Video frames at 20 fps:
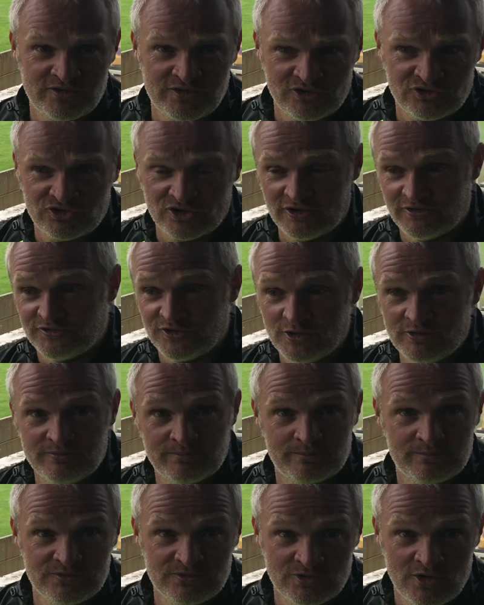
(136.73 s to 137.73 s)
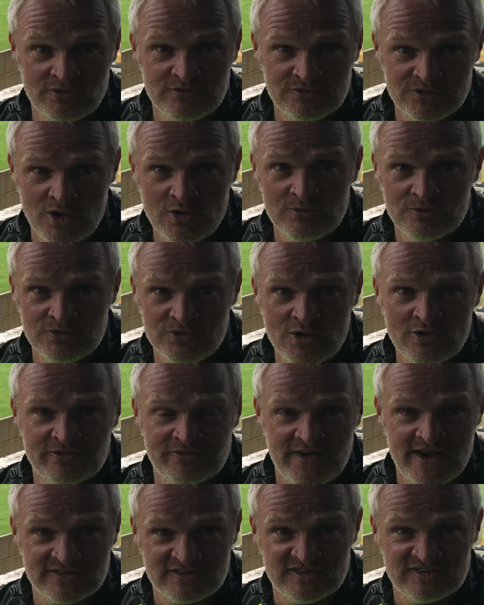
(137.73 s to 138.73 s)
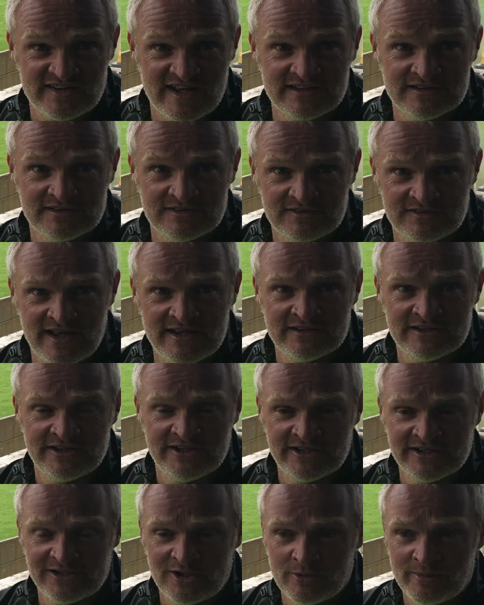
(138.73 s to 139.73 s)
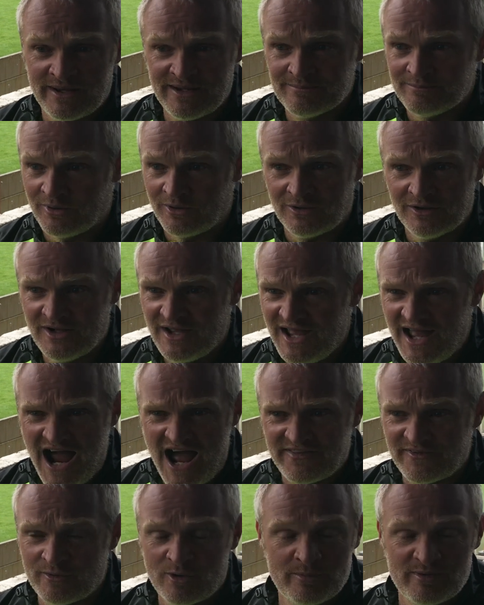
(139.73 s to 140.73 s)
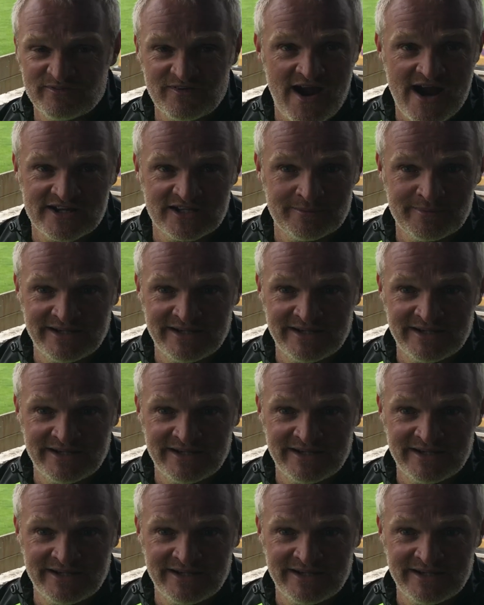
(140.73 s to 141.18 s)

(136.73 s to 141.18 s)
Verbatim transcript: There's still a few new new, new faces set, settling in a little bit, but I think we'll be fine.